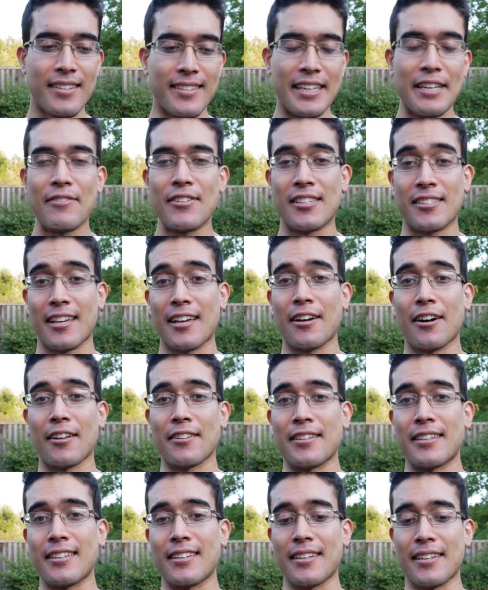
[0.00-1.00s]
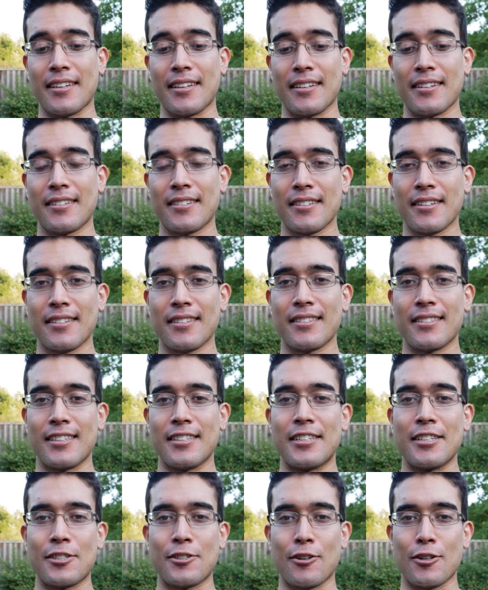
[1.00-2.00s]
They even say on the
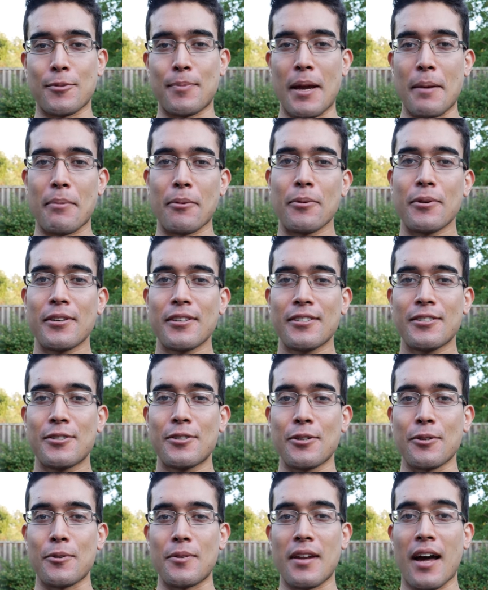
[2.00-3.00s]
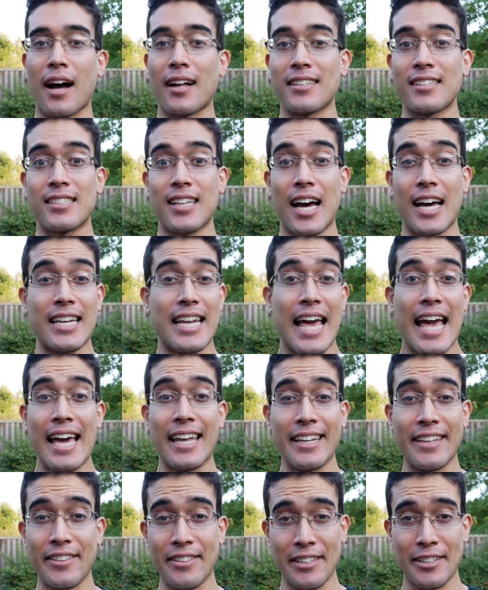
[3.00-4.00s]
discharge paperwork to not sign
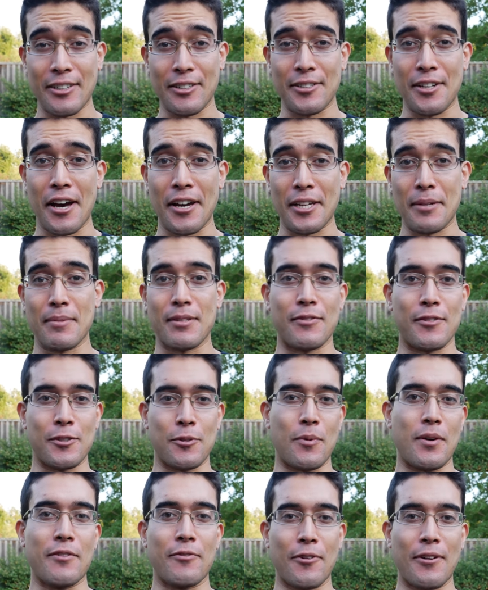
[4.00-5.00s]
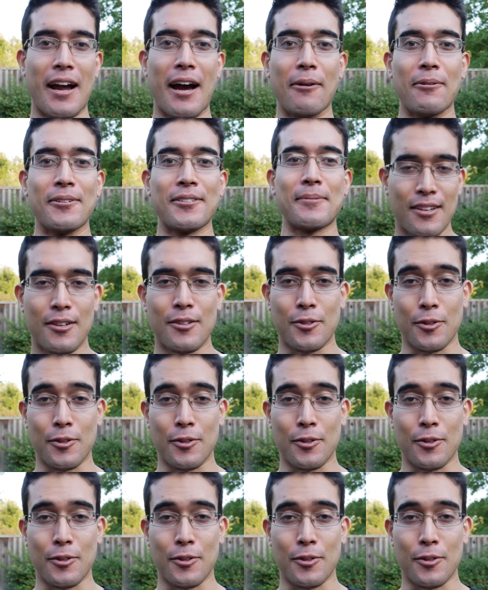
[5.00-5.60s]
any legal documents for 24 hours.